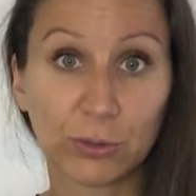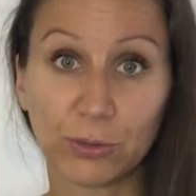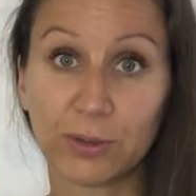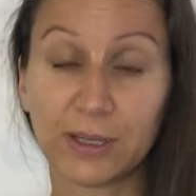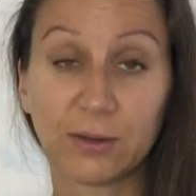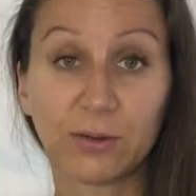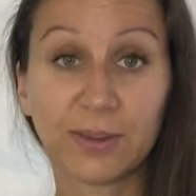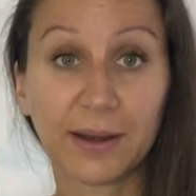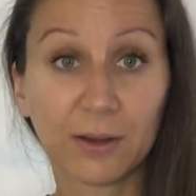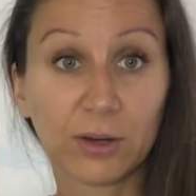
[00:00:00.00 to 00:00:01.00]
Do you need to
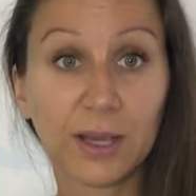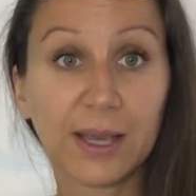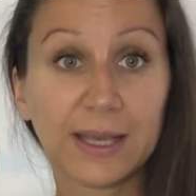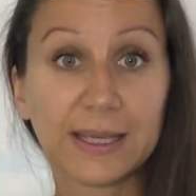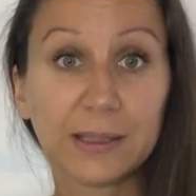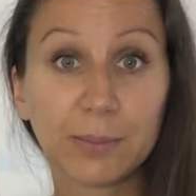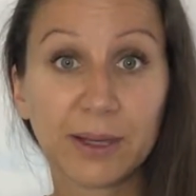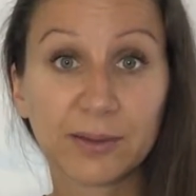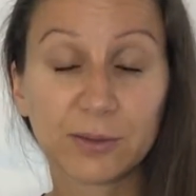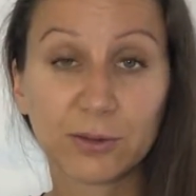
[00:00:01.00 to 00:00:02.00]
send out
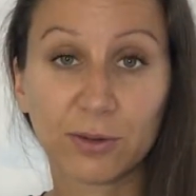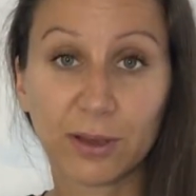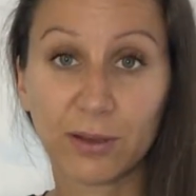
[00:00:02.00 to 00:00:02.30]
emails